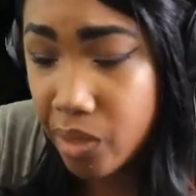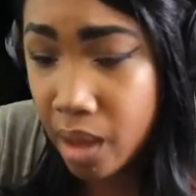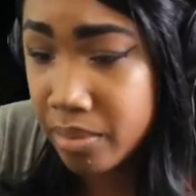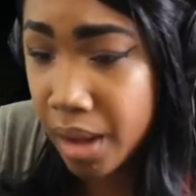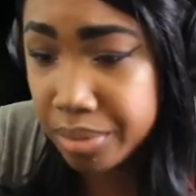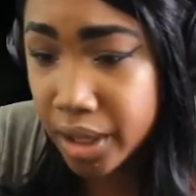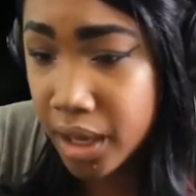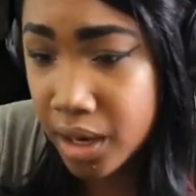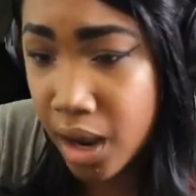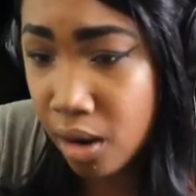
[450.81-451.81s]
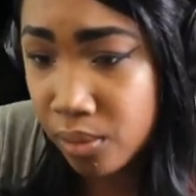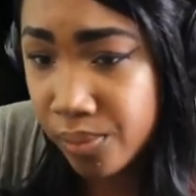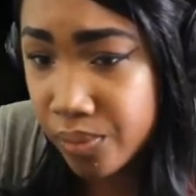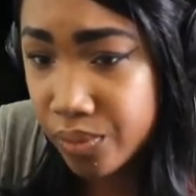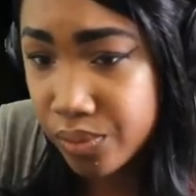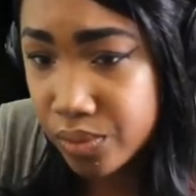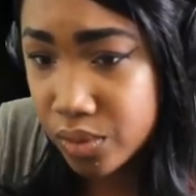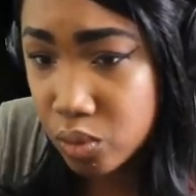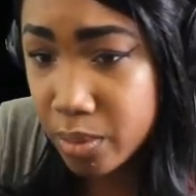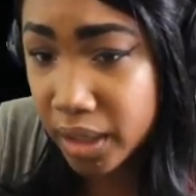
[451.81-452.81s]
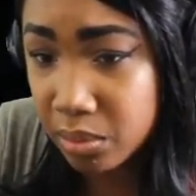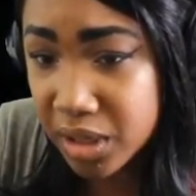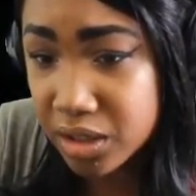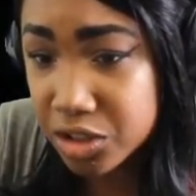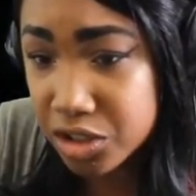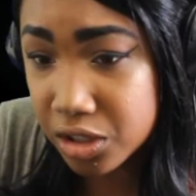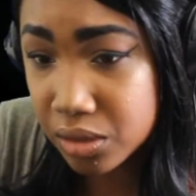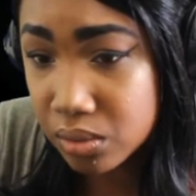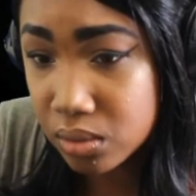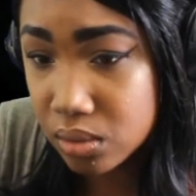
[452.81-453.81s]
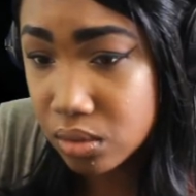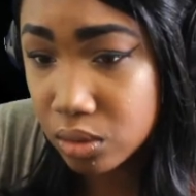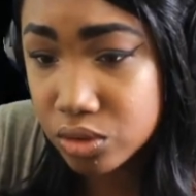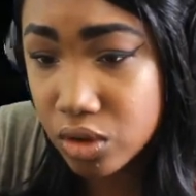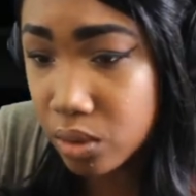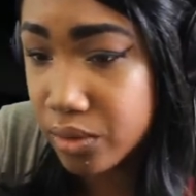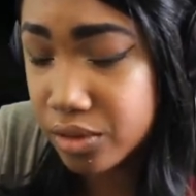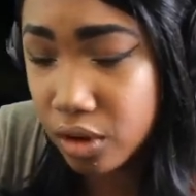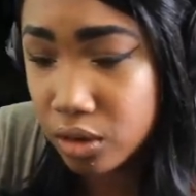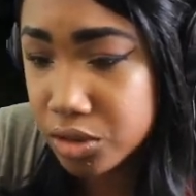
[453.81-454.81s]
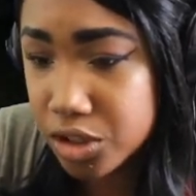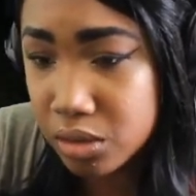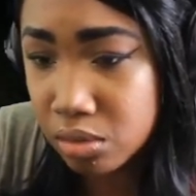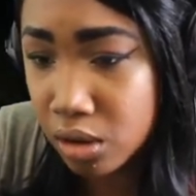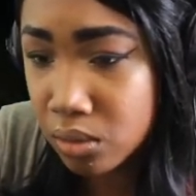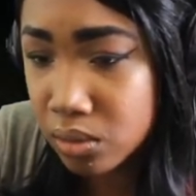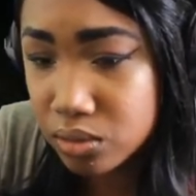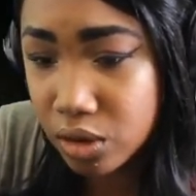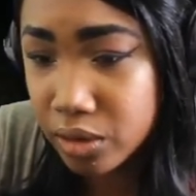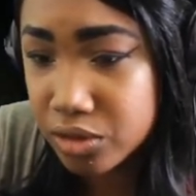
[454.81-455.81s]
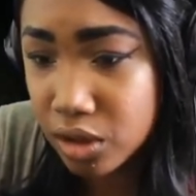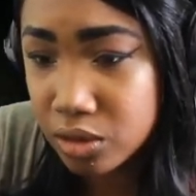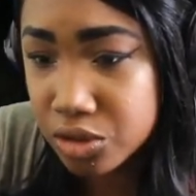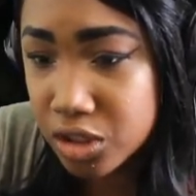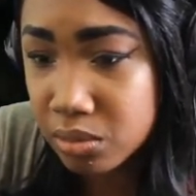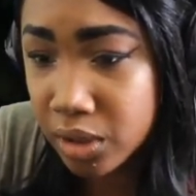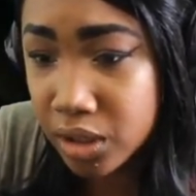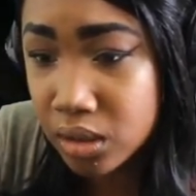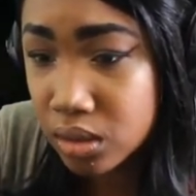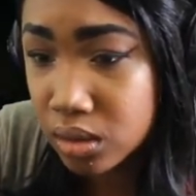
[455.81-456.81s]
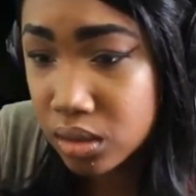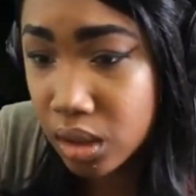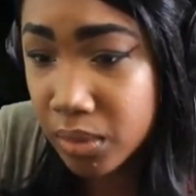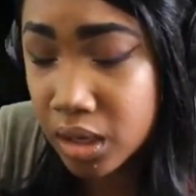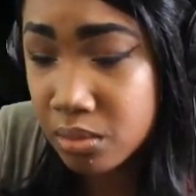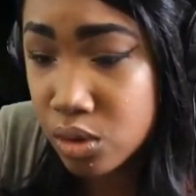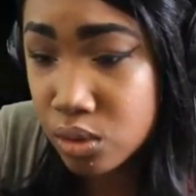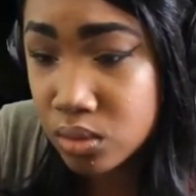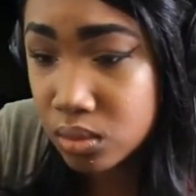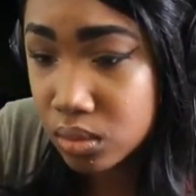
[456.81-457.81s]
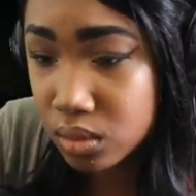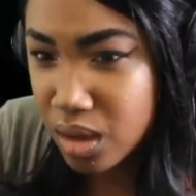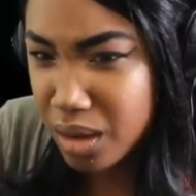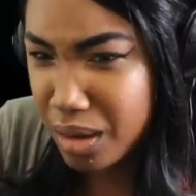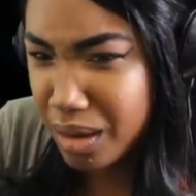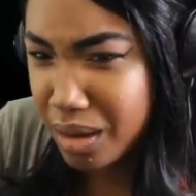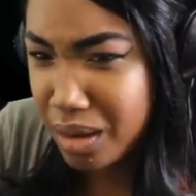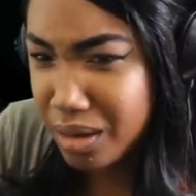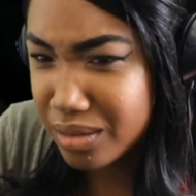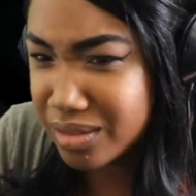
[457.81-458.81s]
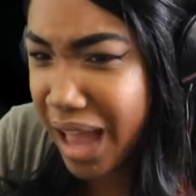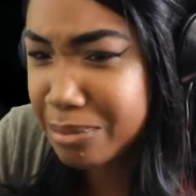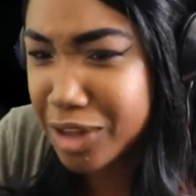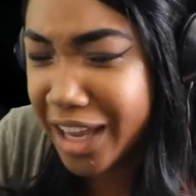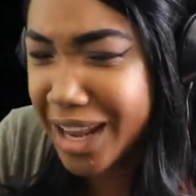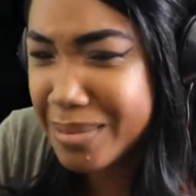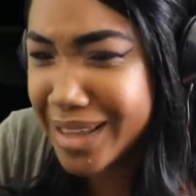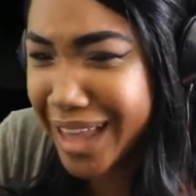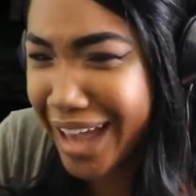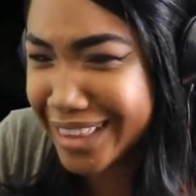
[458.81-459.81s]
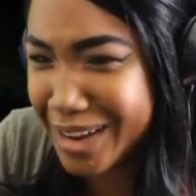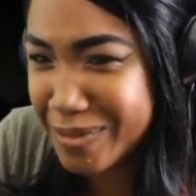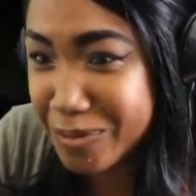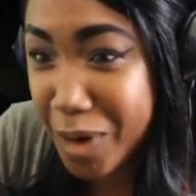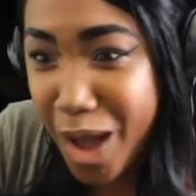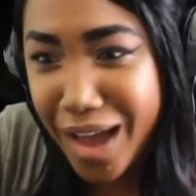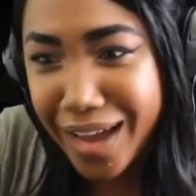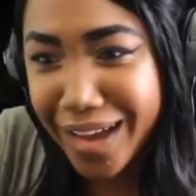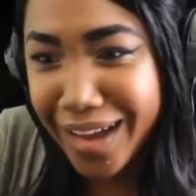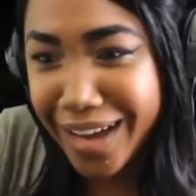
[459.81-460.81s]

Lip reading: I'm not playing now. We about to beat this shit. Don't even start no shit, bro. Don't even start no shit, buddy. I'm not in the mood. This is a dangerous place to be hitchhiking.